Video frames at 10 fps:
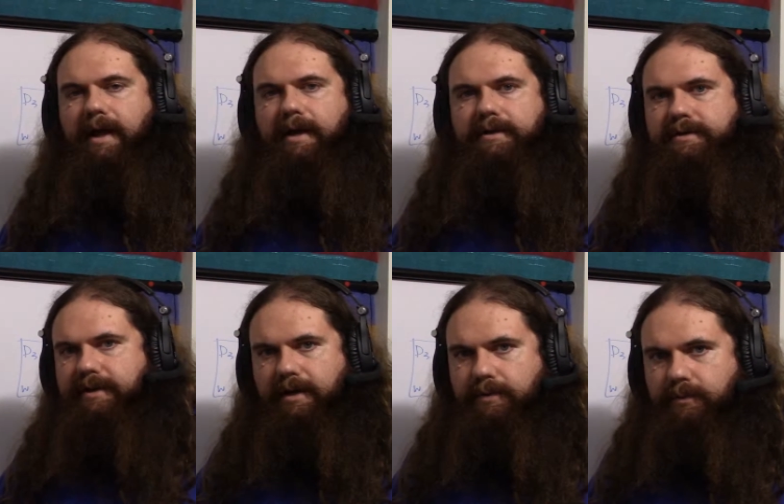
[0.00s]
And
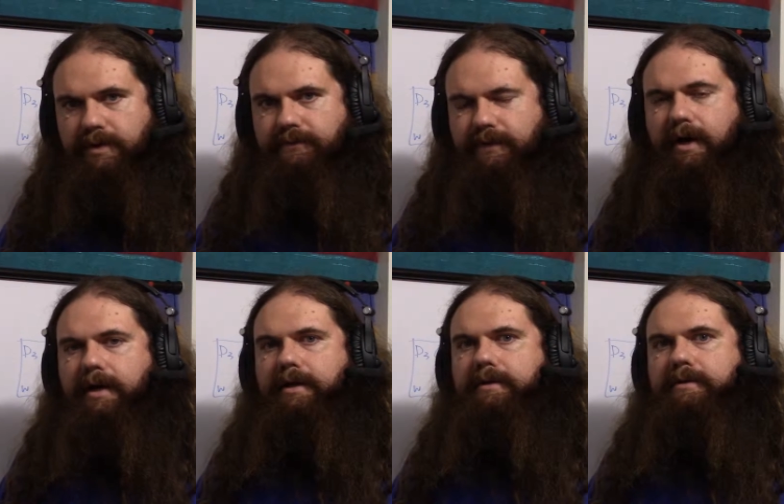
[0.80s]
that would work
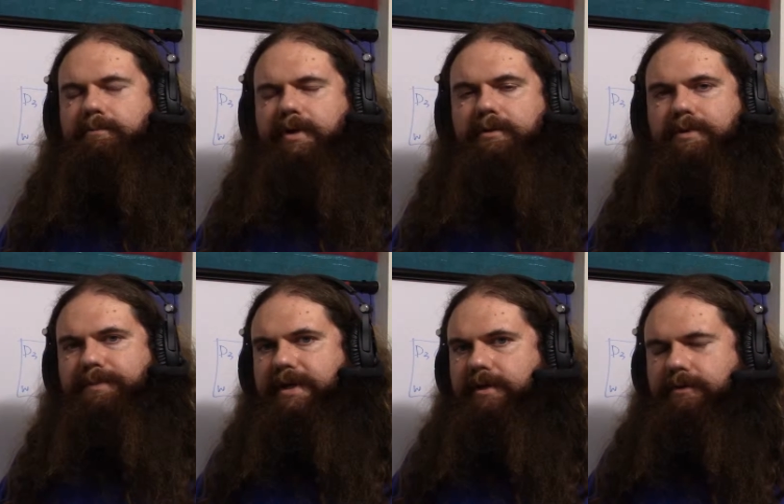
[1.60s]
fine, but it would
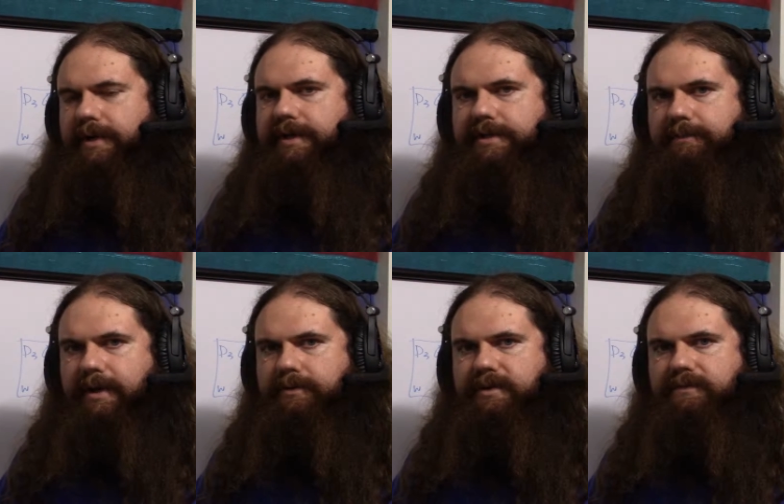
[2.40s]
be a horrendous
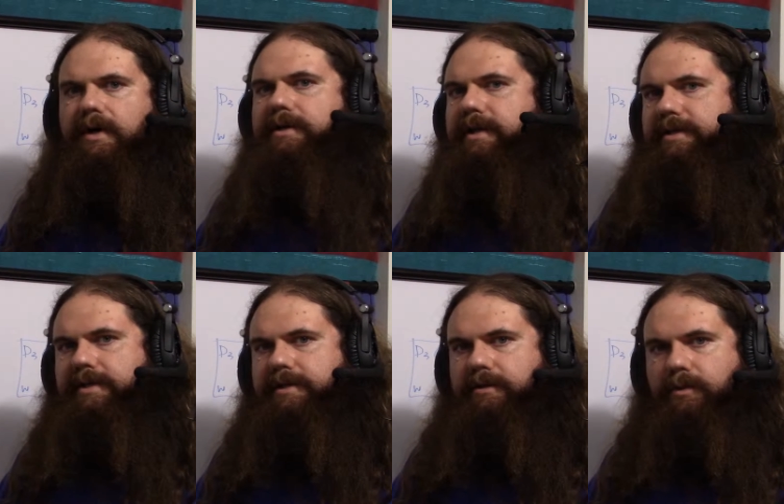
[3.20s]
amount of
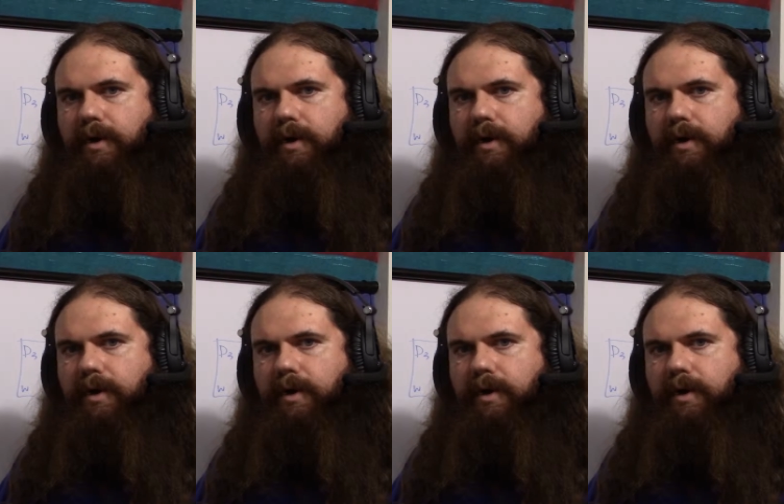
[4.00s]
unnecessary